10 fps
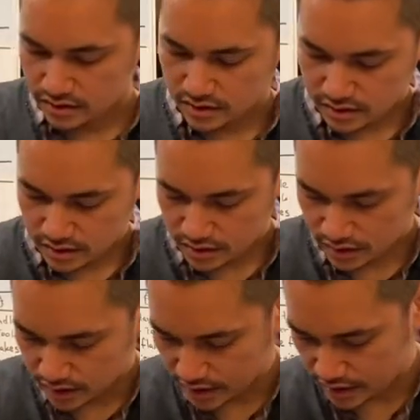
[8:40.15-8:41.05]

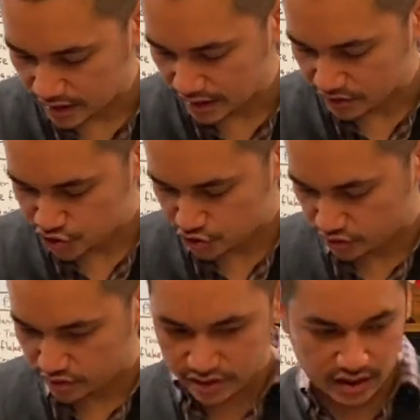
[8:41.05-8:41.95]
and uh, I'll show
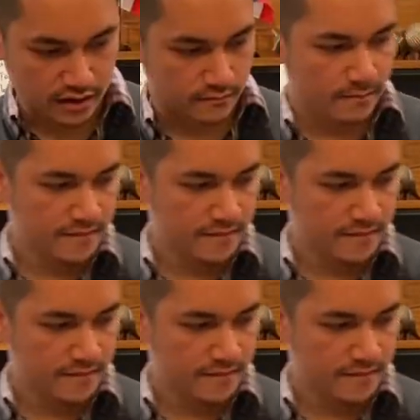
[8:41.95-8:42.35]
you a,